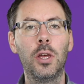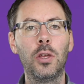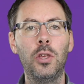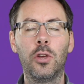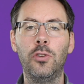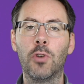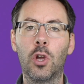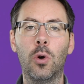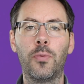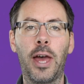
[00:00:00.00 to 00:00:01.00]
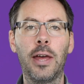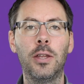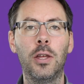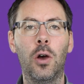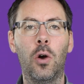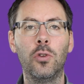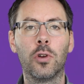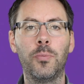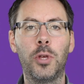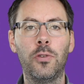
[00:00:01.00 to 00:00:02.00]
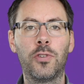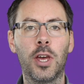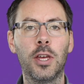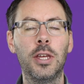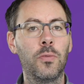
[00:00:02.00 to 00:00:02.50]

you can record that on your computer,